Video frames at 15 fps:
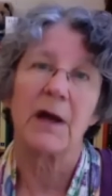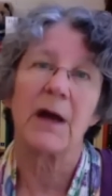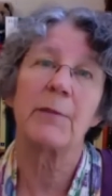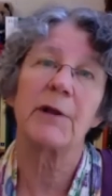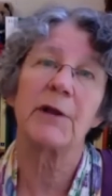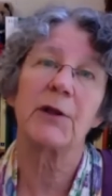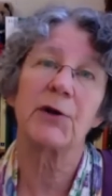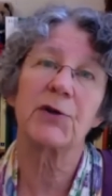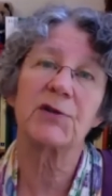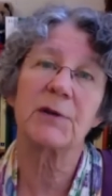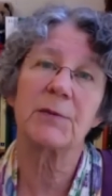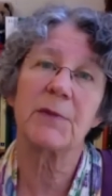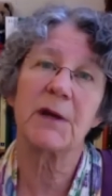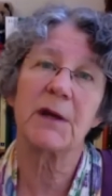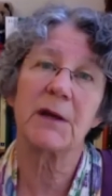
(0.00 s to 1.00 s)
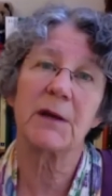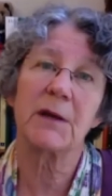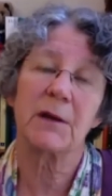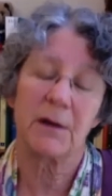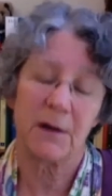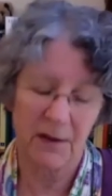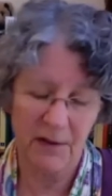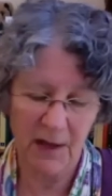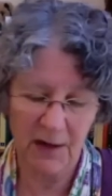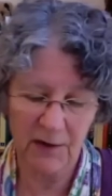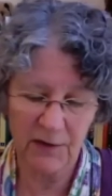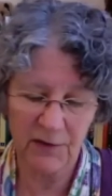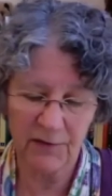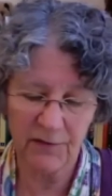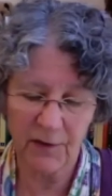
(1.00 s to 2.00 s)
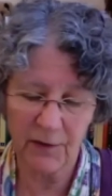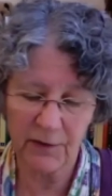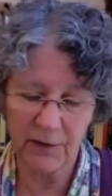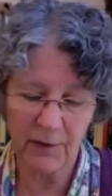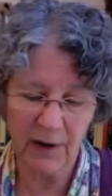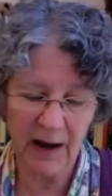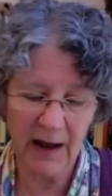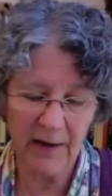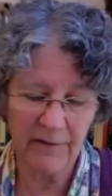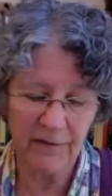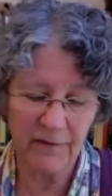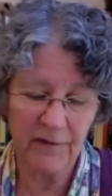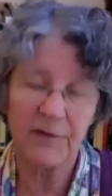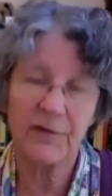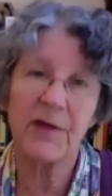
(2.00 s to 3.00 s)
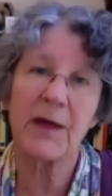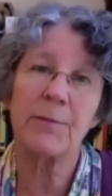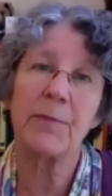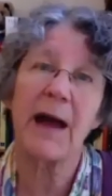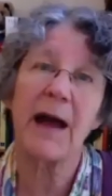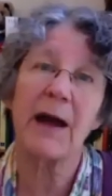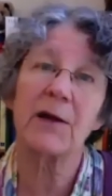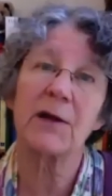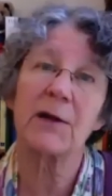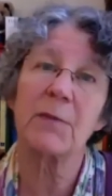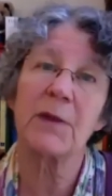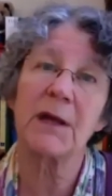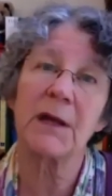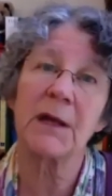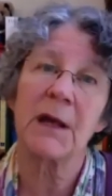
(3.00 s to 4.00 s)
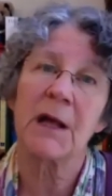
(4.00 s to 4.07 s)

Emma looked at me and then at the photograph, then back at me,